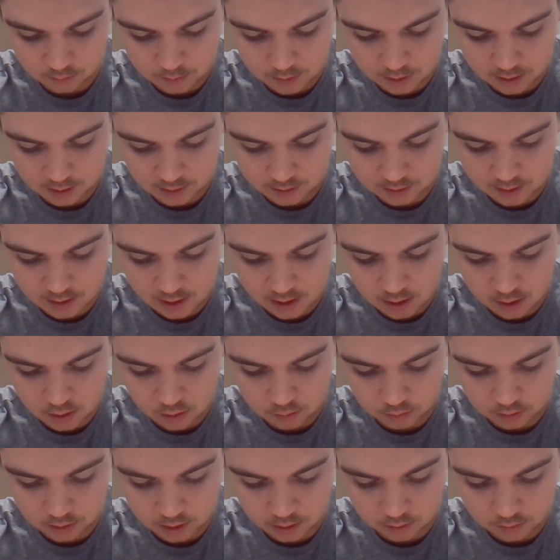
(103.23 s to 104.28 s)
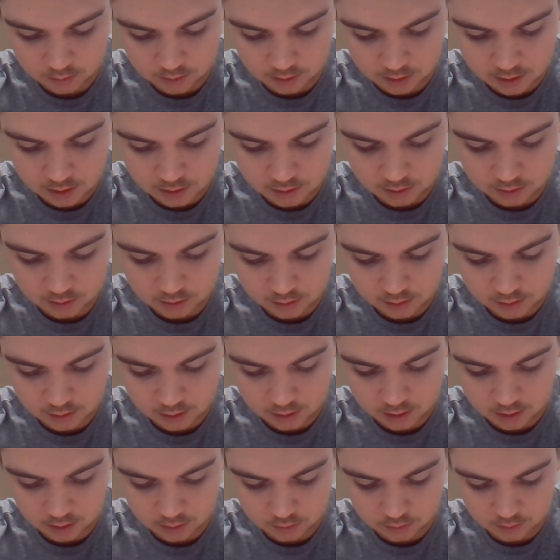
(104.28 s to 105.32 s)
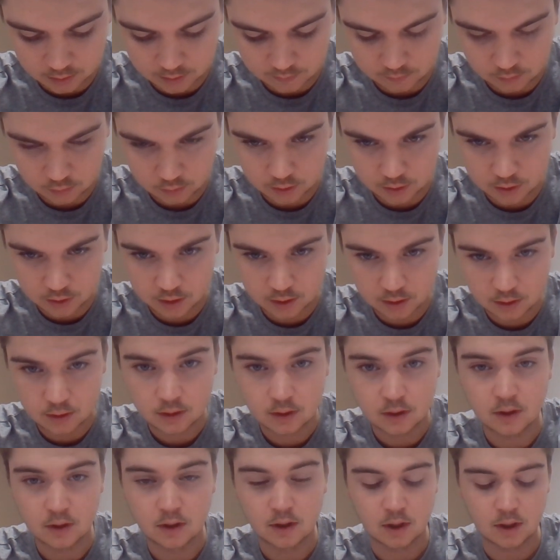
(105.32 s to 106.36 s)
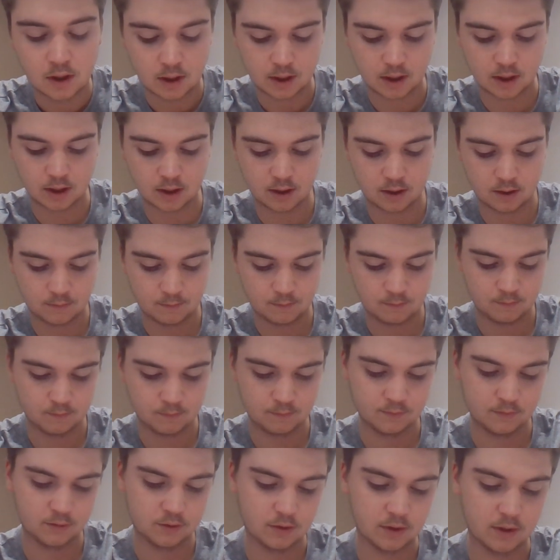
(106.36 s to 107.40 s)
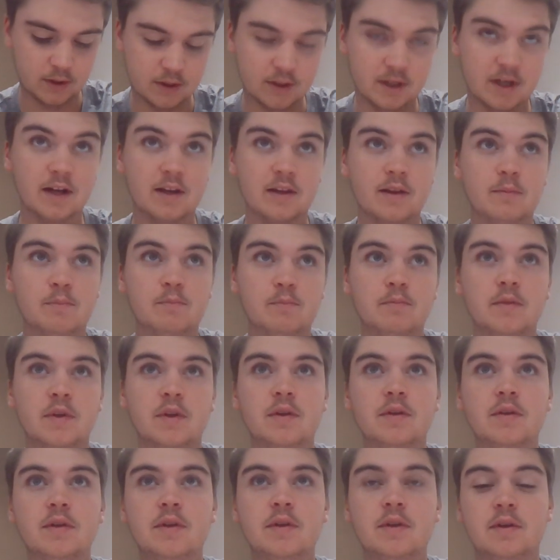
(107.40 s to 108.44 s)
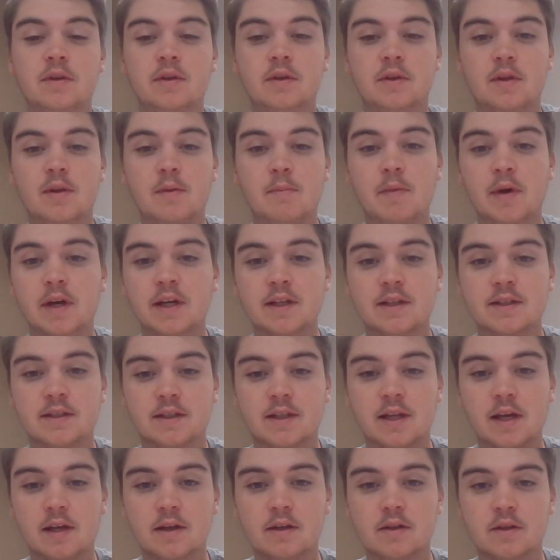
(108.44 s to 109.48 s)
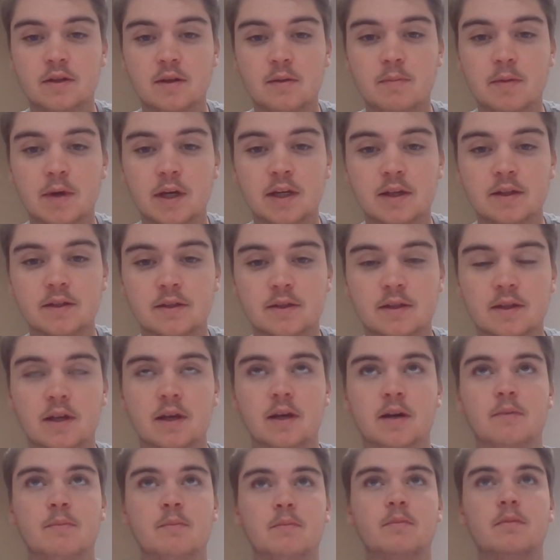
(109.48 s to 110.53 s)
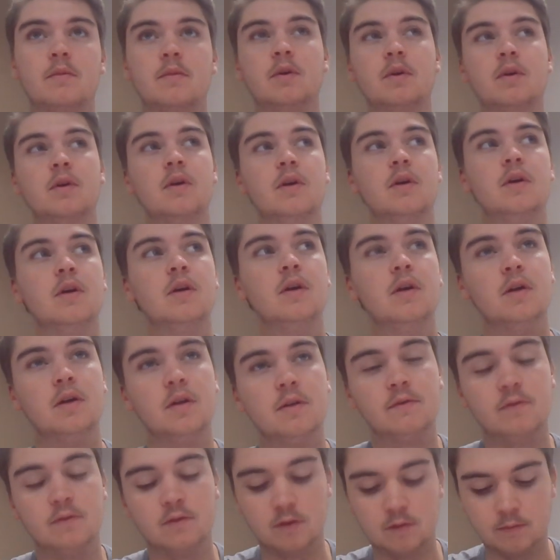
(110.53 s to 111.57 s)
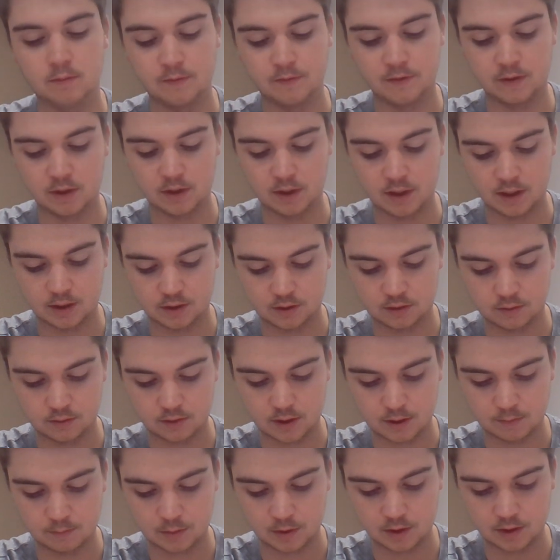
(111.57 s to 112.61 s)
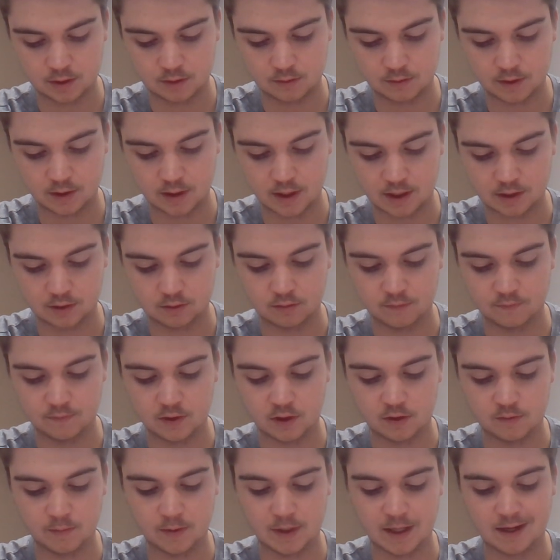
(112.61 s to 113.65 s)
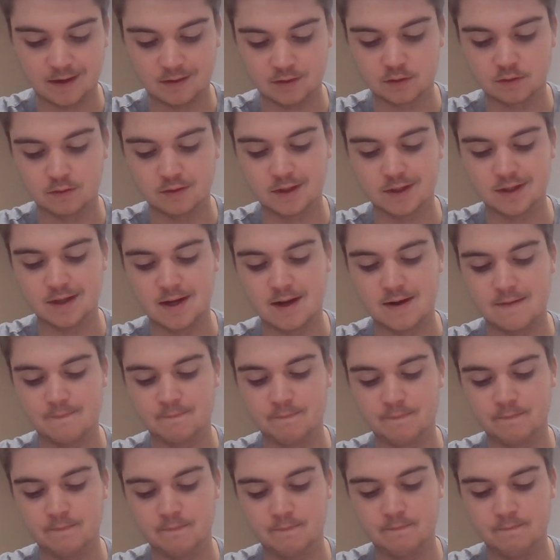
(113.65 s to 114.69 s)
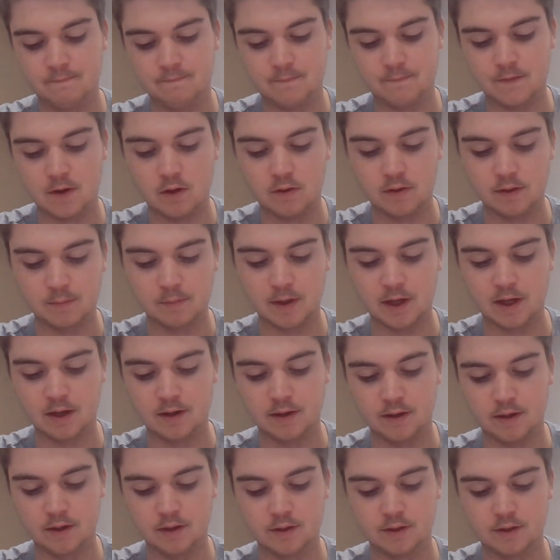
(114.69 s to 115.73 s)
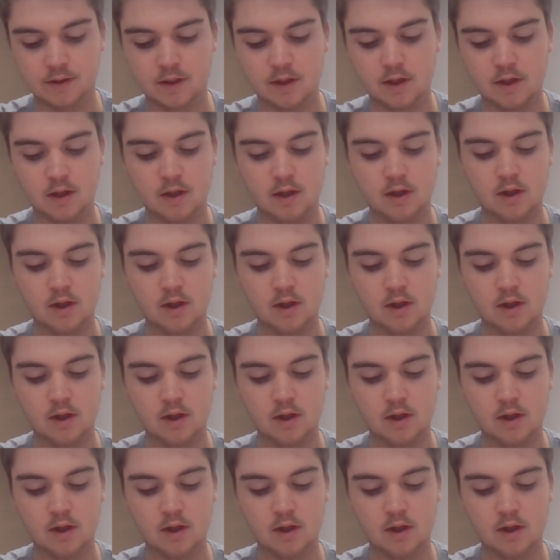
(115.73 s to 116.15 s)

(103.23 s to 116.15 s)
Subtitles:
because they owe little allegiance to their country of origin. So that's kind of the biggest stage, the biggest form of international companies. So international involvement, outsourcing, falling barriers,